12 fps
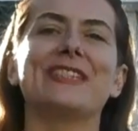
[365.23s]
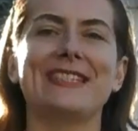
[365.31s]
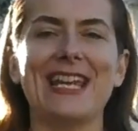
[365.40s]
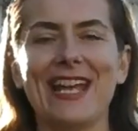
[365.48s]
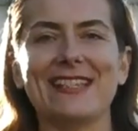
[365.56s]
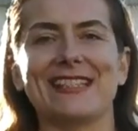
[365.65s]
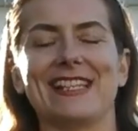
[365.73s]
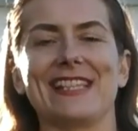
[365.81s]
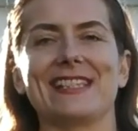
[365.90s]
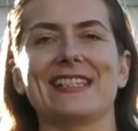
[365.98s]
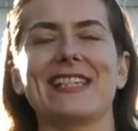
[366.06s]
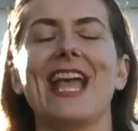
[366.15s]
Taxes.
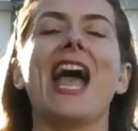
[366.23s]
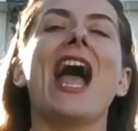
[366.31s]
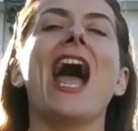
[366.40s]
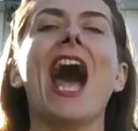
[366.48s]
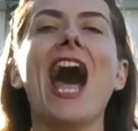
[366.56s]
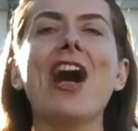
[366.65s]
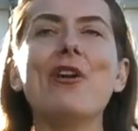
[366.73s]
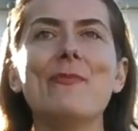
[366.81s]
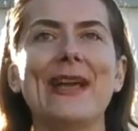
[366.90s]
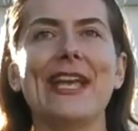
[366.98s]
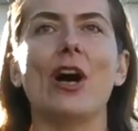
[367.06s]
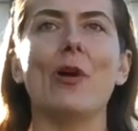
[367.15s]
How
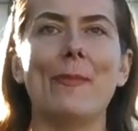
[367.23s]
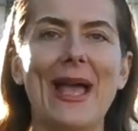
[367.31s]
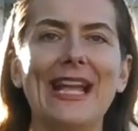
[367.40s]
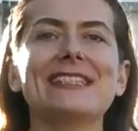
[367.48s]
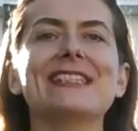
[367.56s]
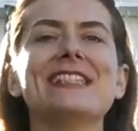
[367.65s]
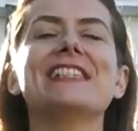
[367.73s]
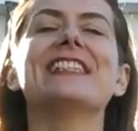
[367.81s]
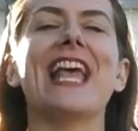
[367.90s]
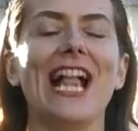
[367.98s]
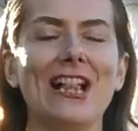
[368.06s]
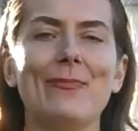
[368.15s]
may our patents
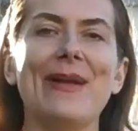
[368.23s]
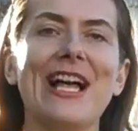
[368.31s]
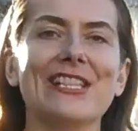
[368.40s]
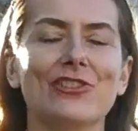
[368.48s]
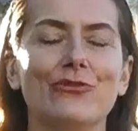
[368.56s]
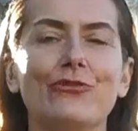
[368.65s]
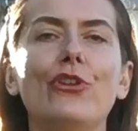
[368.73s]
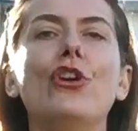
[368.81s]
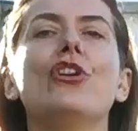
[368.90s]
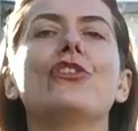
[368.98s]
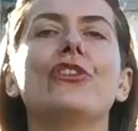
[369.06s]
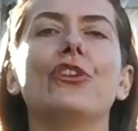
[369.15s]
help us
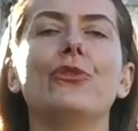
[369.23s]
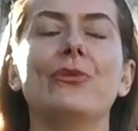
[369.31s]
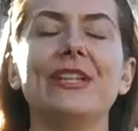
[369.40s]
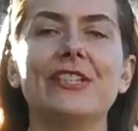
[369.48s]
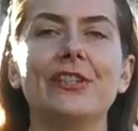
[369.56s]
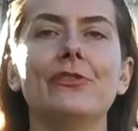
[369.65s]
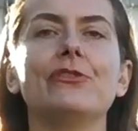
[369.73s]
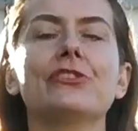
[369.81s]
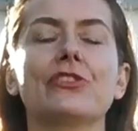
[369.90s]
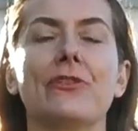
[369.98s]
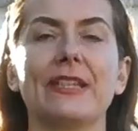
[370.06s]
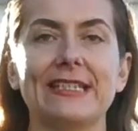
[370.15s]
further
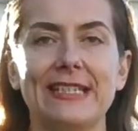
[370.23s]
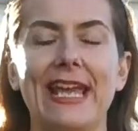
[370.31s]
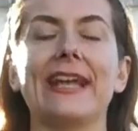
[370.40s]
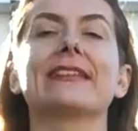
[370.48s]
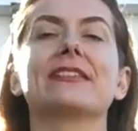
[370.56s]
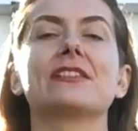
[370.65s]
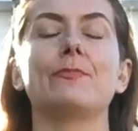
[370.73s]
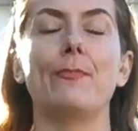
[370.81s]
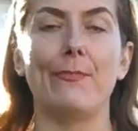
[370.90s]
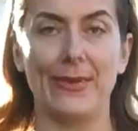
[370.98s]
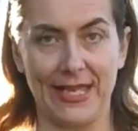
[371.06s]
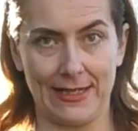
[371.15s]
reduce the tax
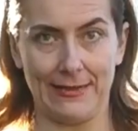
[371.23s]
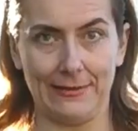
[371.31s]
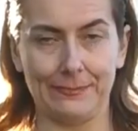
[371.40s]
bill?